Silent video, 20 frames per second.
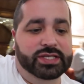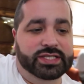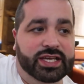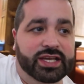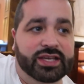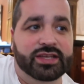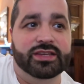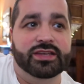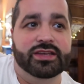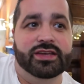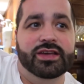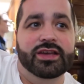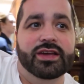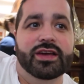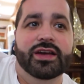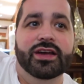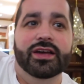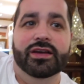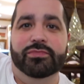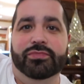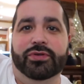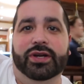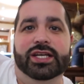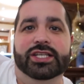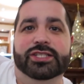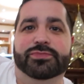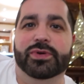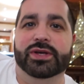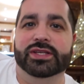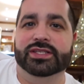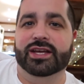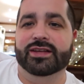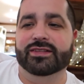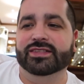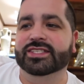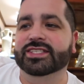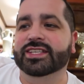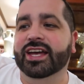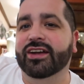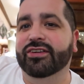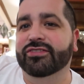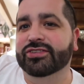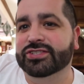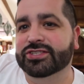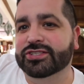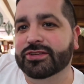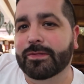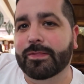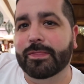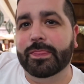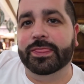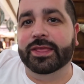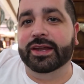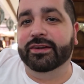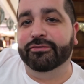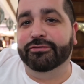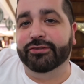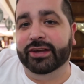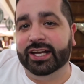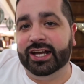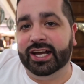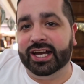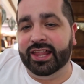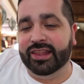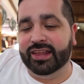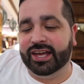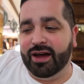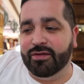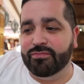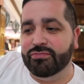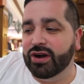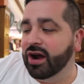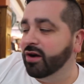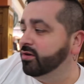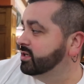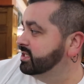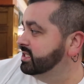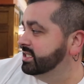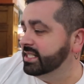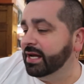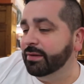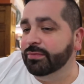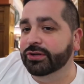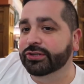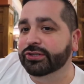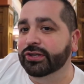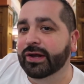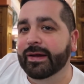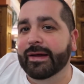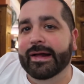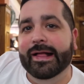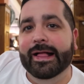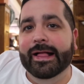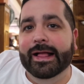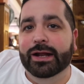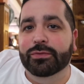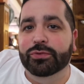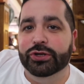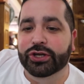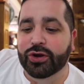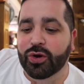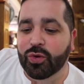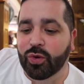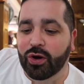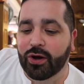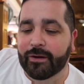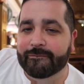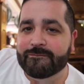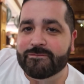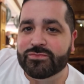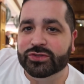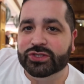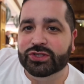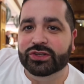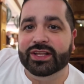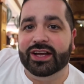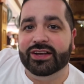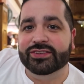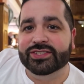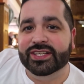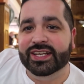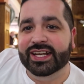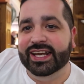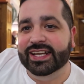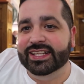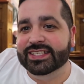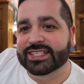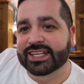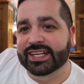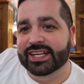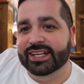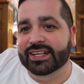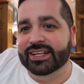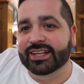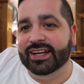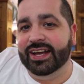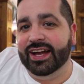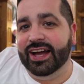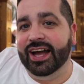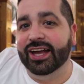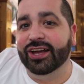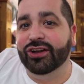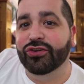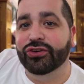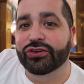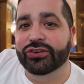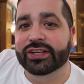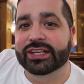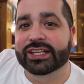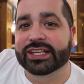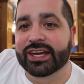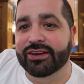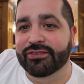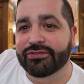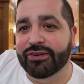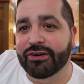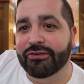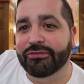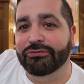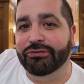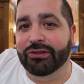busy, but it's busy. Sarah's didn't think I'd get the camera out because it's hammered. You know what, 2018, I couldn't give a